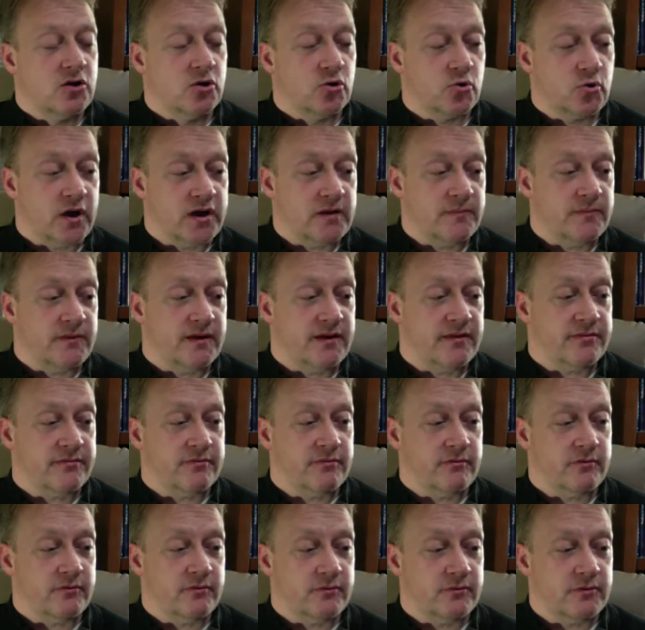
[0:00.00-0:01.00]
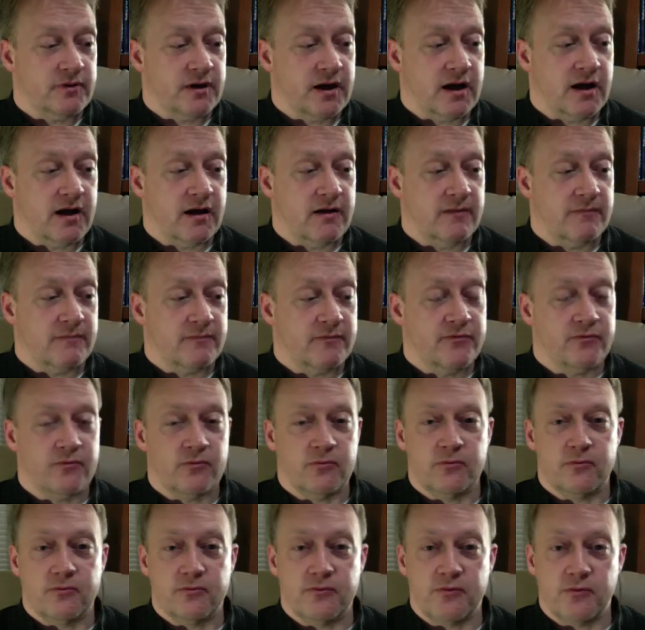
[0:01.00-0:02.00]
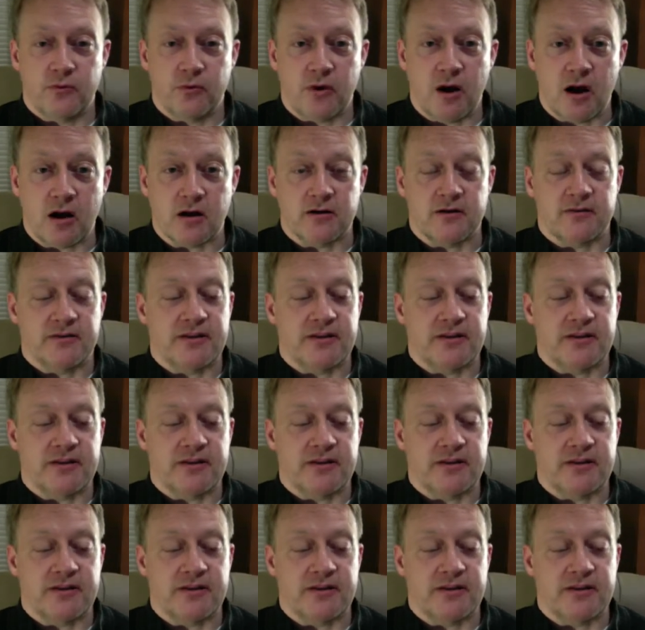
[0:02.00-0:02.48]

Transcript: quite a bit through art.